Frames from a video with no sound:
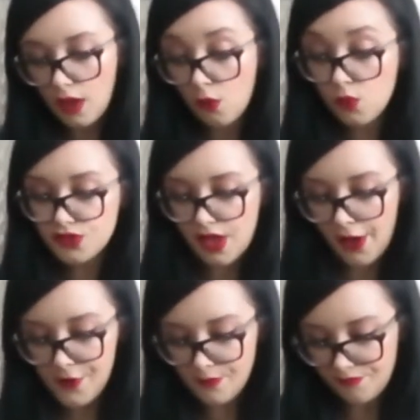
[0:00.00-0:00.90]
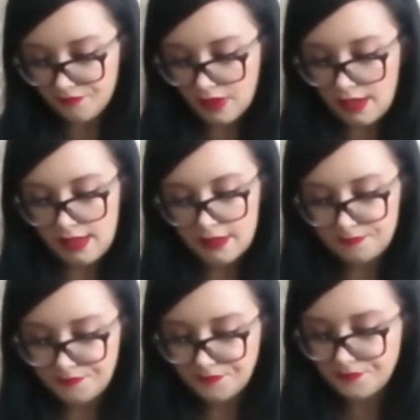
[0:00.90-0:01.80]
Also,
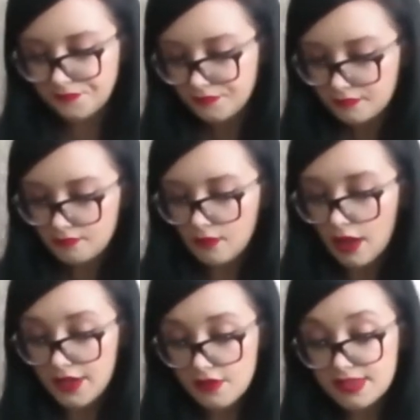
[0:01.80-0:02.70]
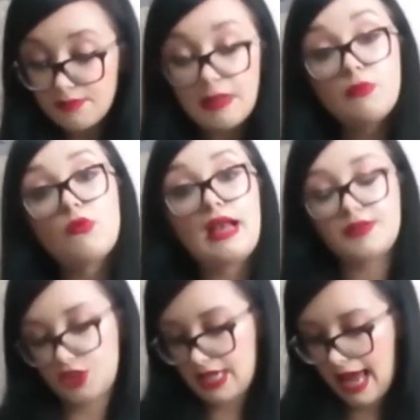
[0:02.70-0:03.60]
I know some people will
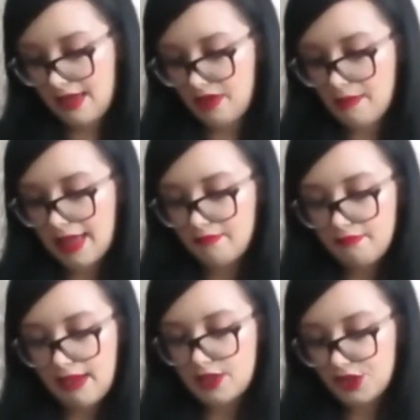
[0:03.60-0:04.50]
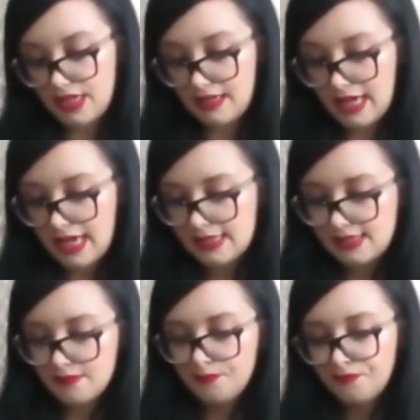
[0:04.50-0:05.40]
actually hate me mentioning this,